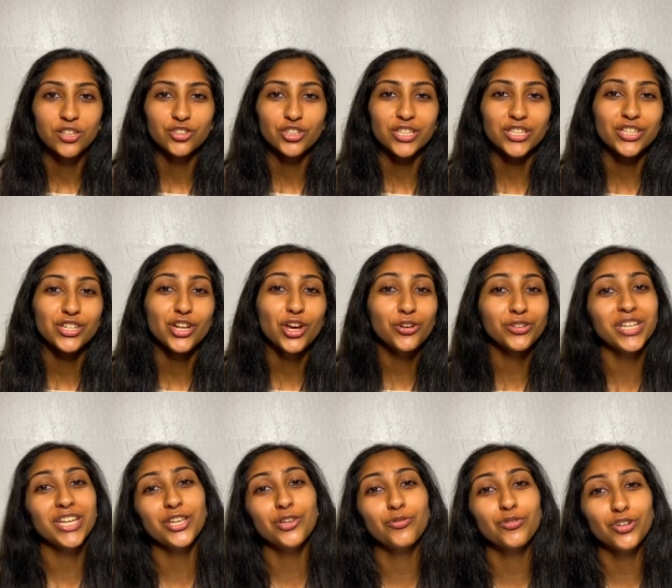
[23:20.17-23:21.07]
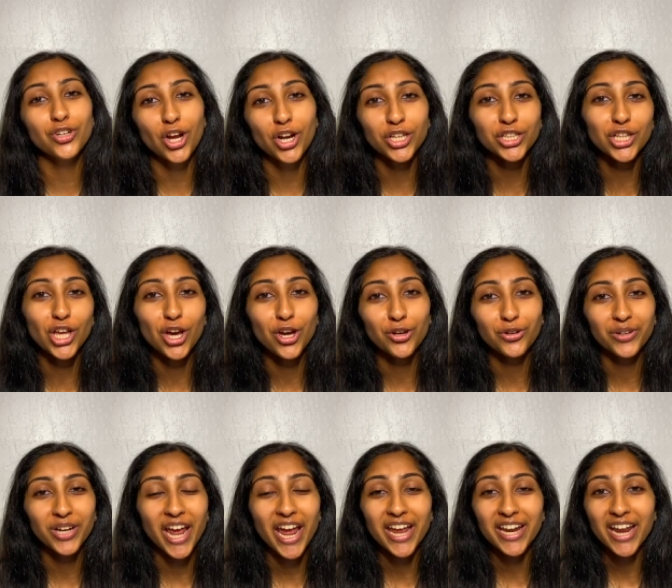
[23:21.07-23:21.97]
Just know that you are not alone
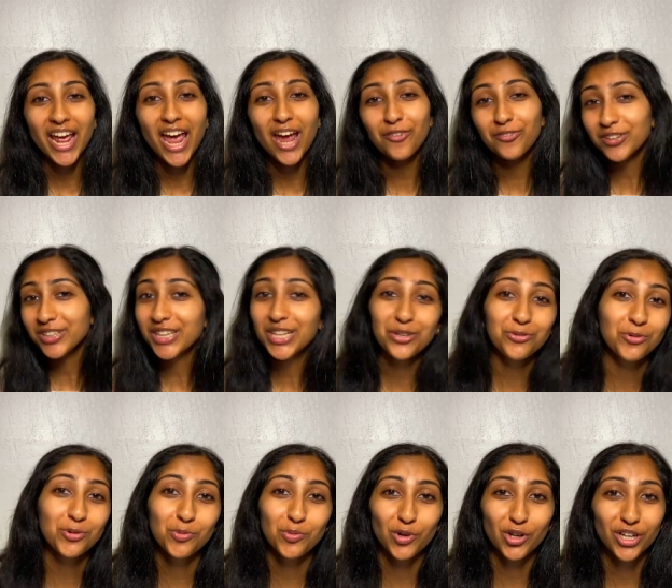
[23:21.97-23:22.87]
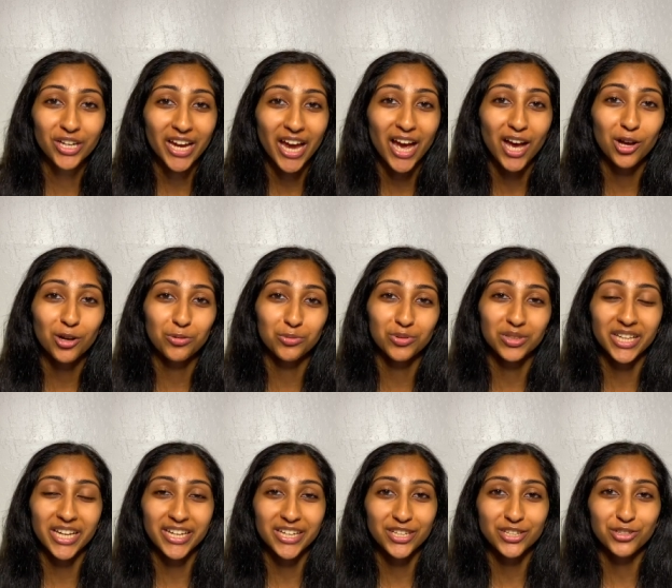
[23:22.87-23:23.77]
and everything will work out
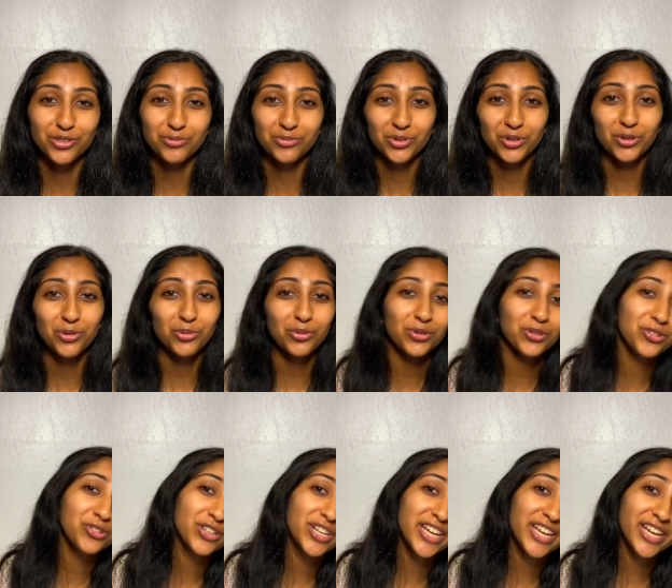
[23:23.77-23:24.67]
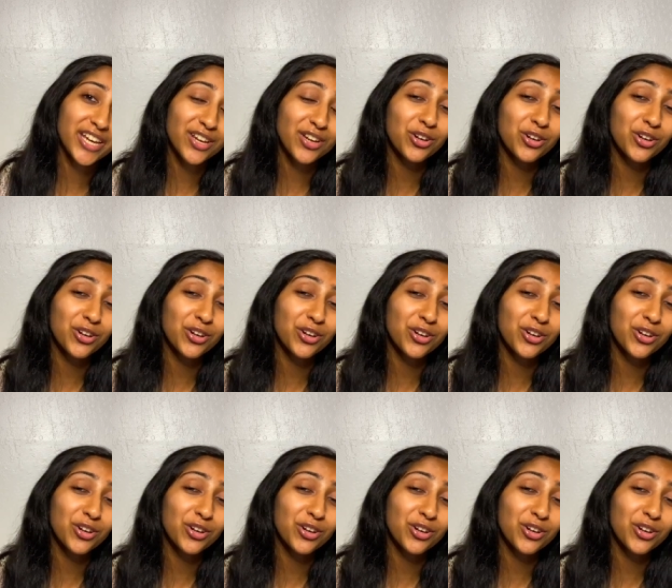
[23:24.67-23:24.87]
related to recruiting,